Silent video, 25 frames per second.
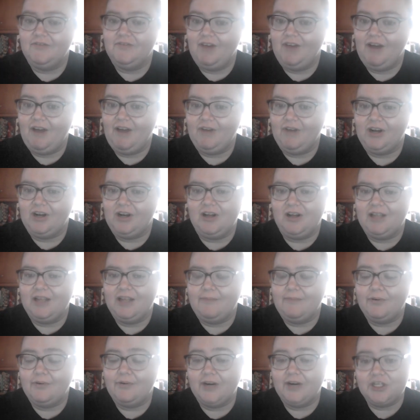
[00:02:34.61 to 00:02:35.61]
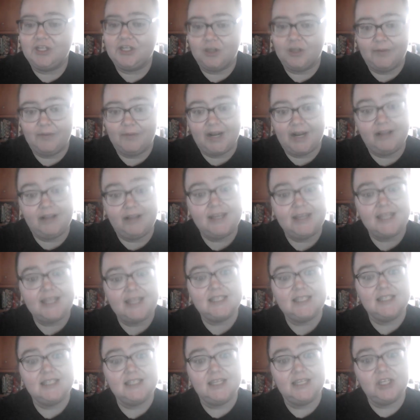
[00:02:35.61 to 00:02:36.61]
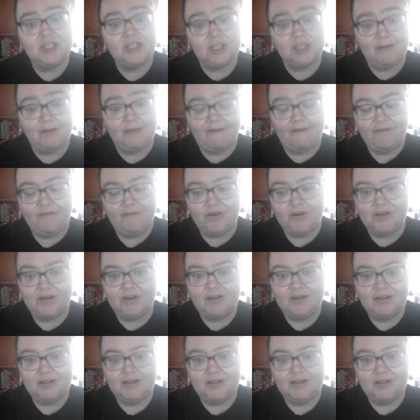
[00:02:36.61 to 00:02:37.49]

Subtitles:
I want to call it pressure, but I'll get that sensation in my foot.